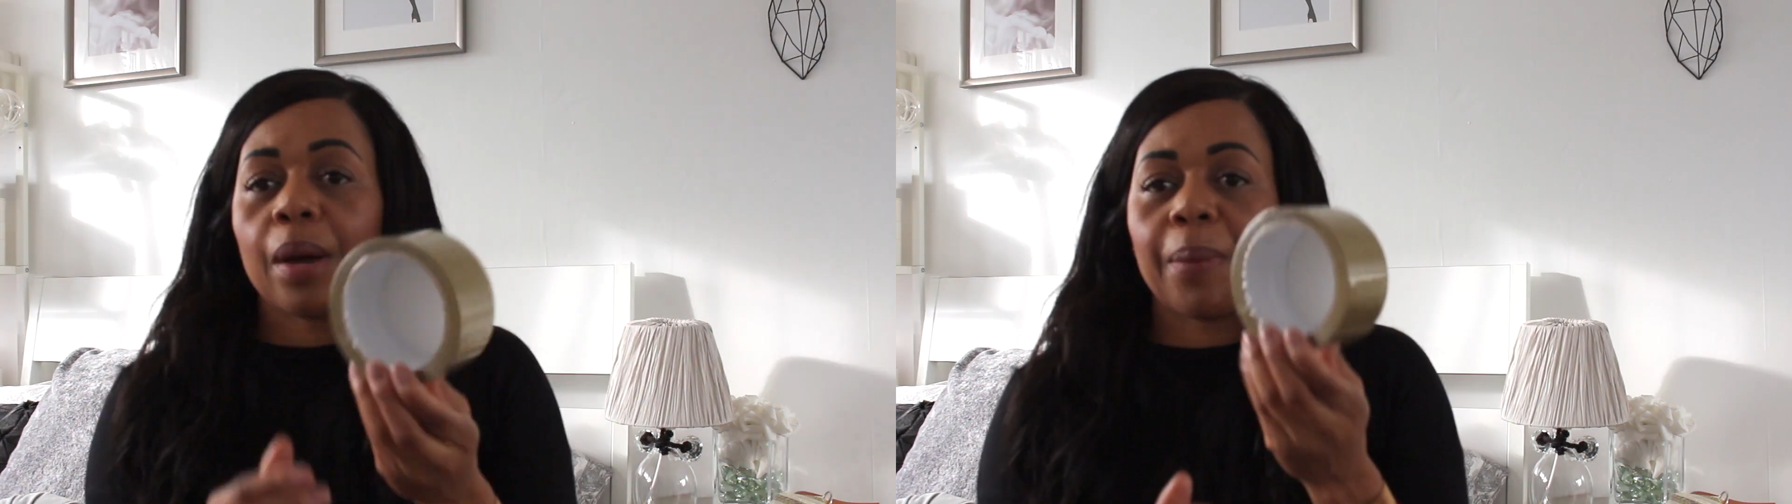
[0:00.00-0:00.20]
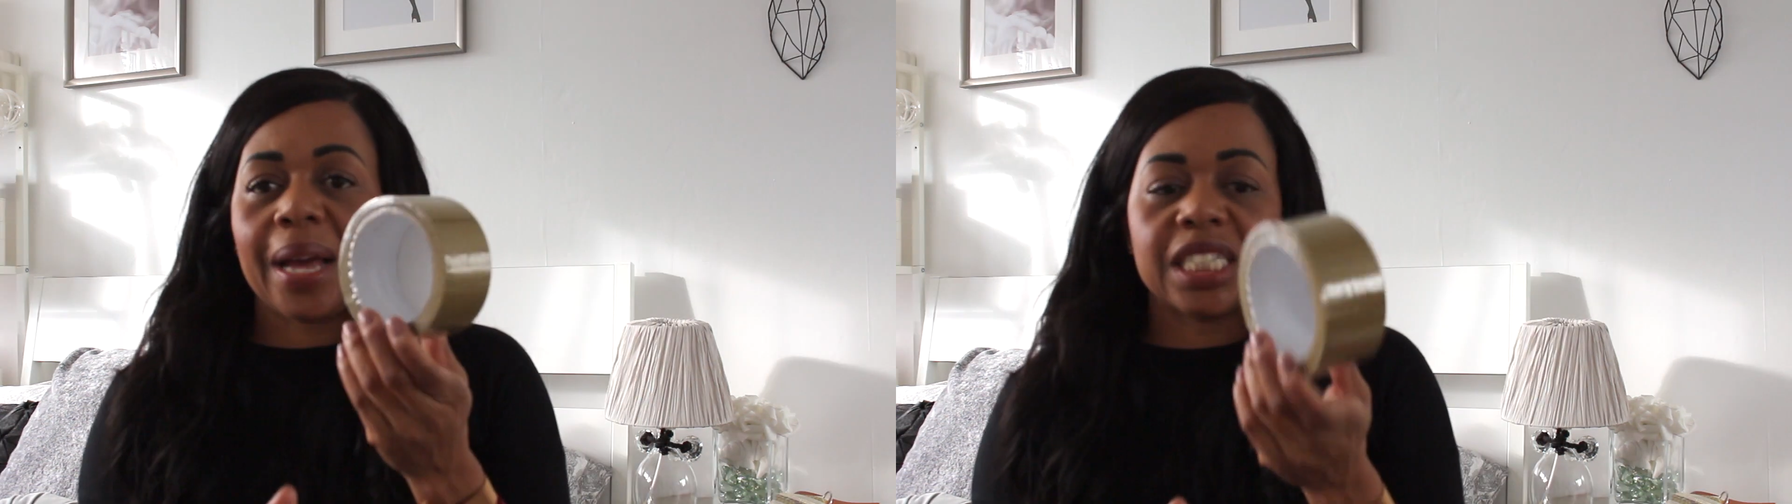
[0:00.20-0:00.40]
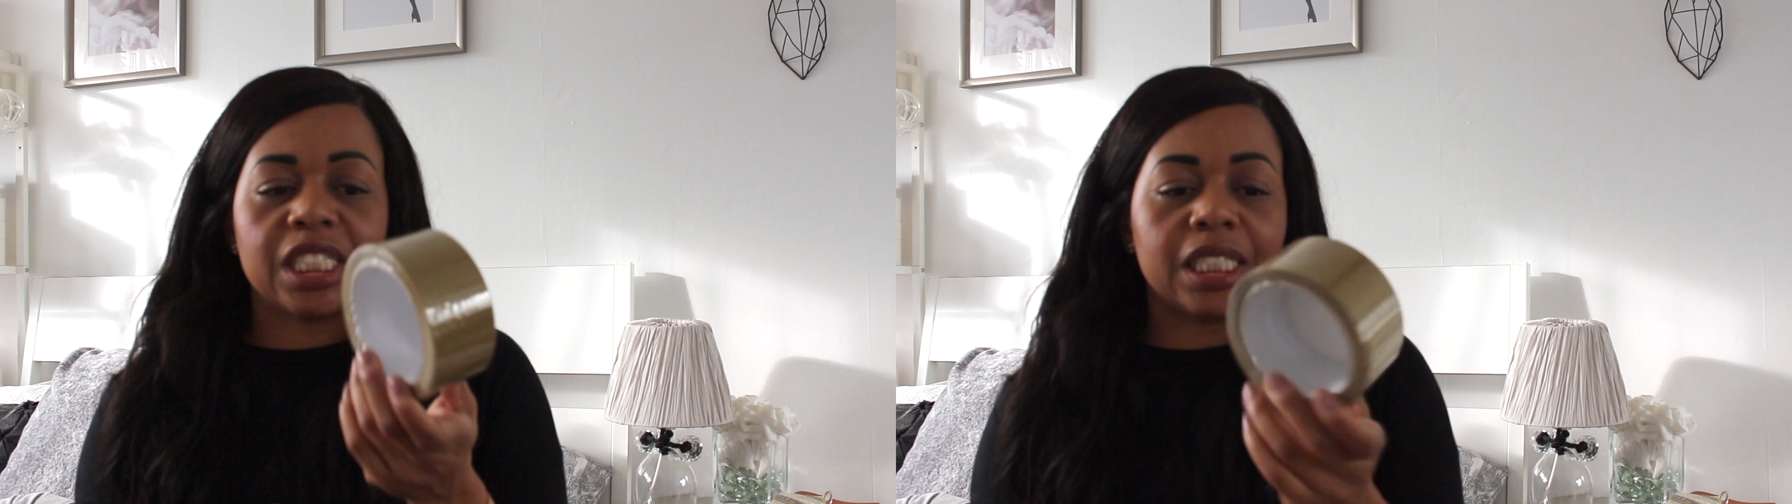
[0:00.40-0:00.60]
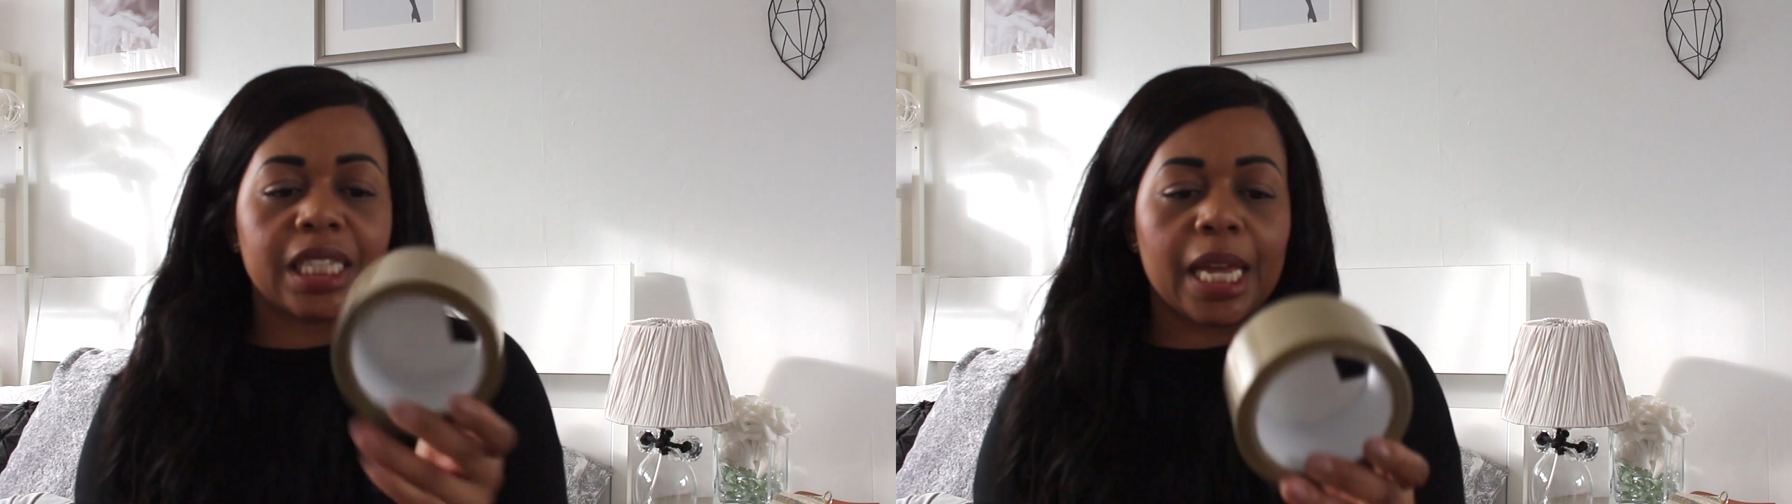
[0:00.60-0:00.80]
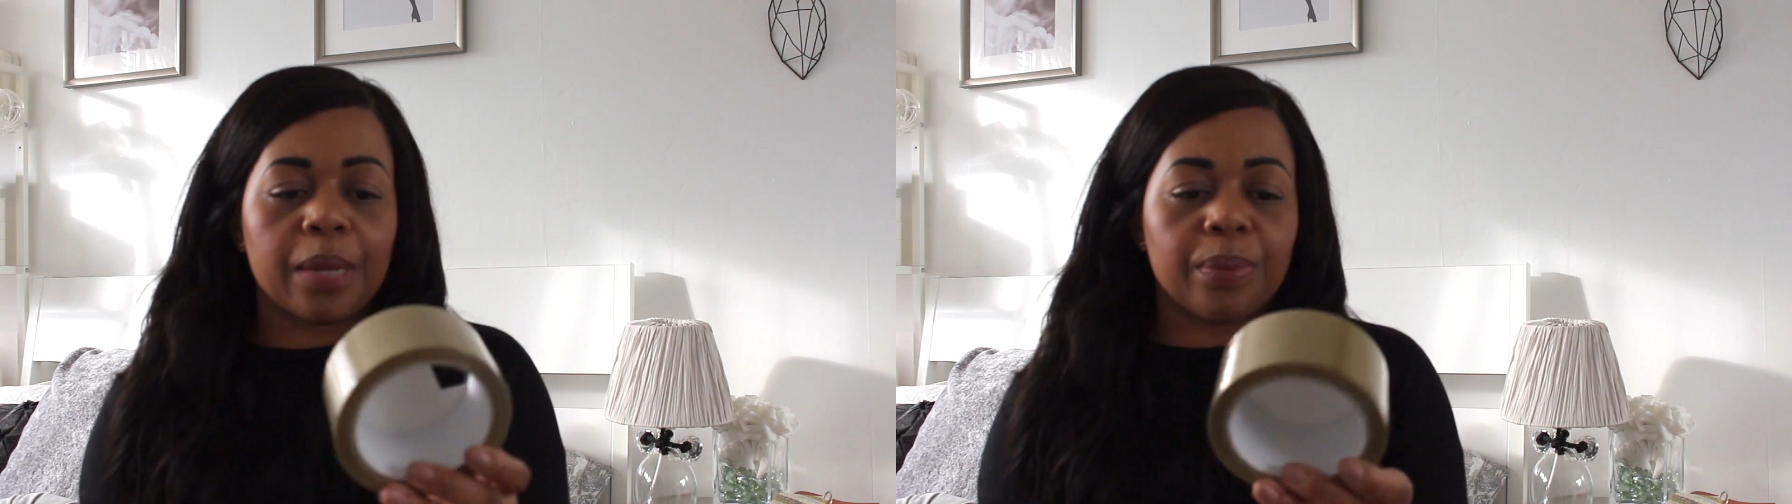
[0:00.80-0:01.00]
And packaging
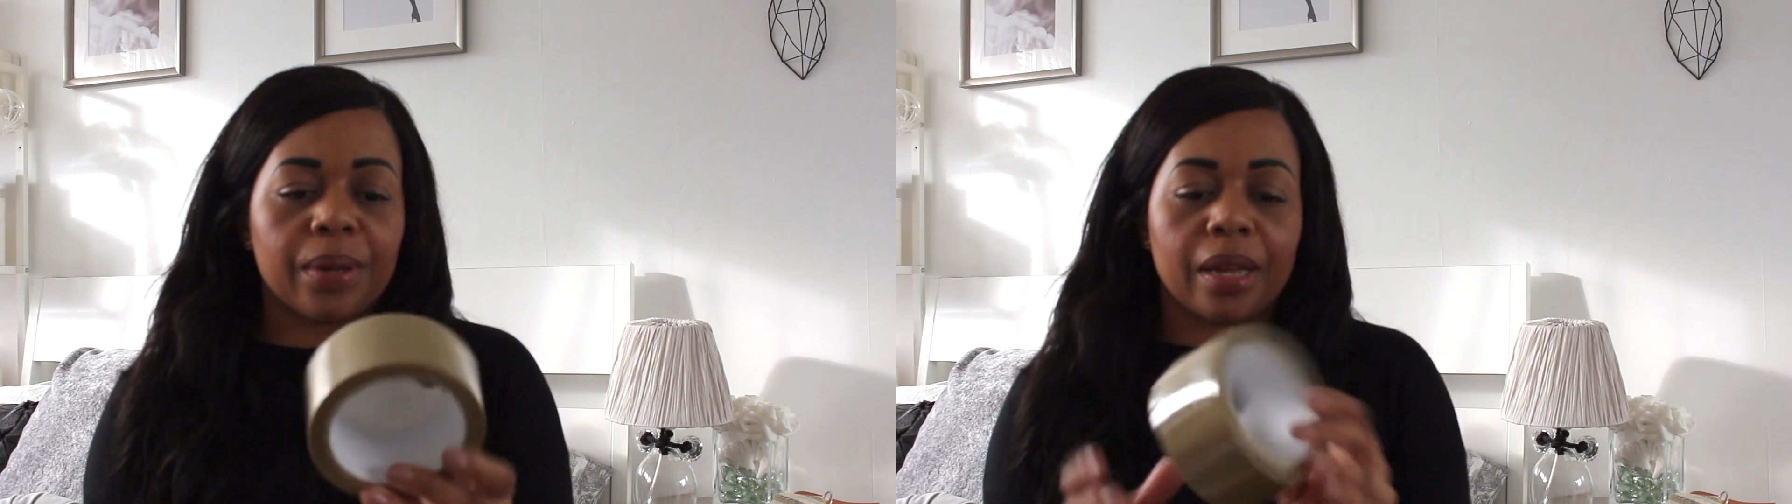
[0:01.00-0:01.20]
tape.